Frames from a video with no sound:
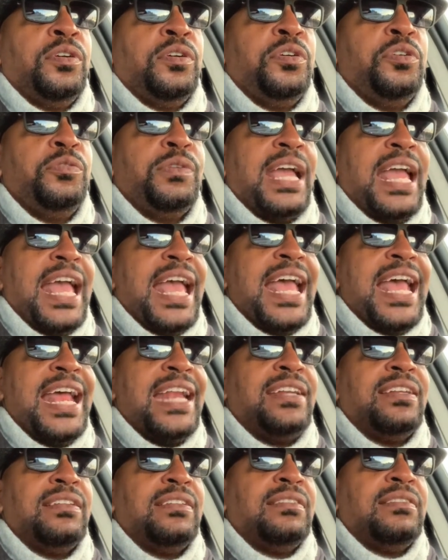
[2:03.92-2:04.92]
who
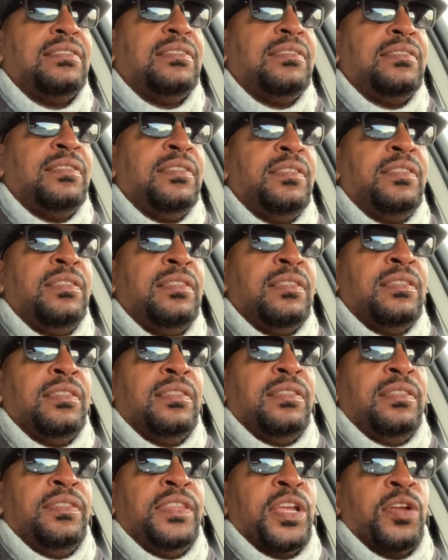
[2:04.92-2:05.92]
had
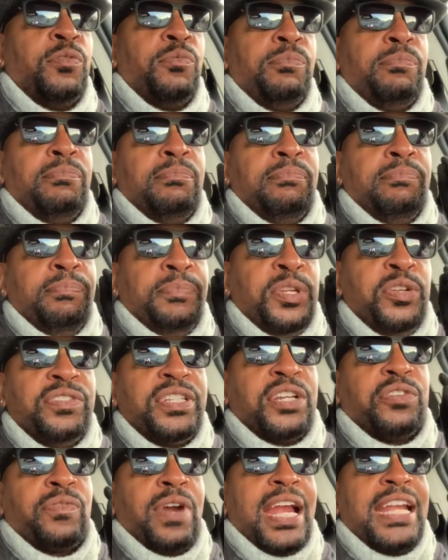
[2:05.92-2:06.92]
their
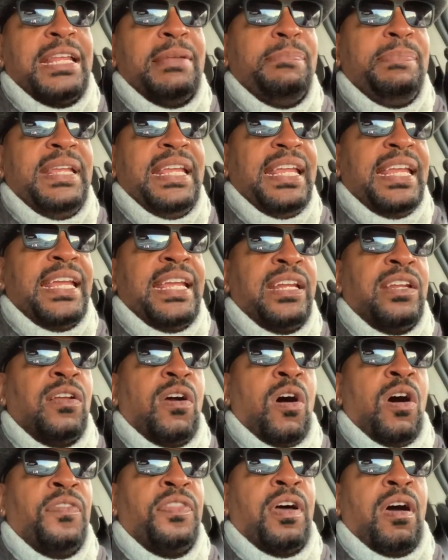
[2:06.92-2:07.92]
music writing
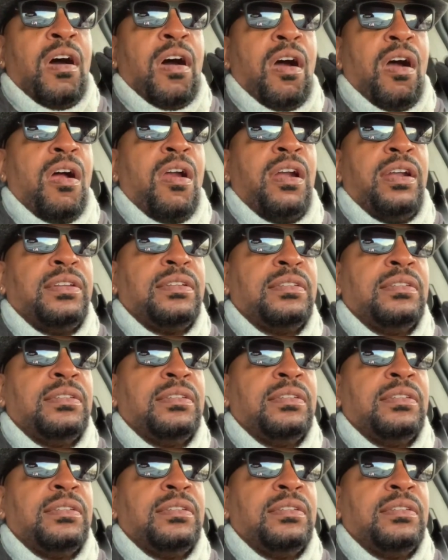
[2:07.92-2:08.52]
pen on the heart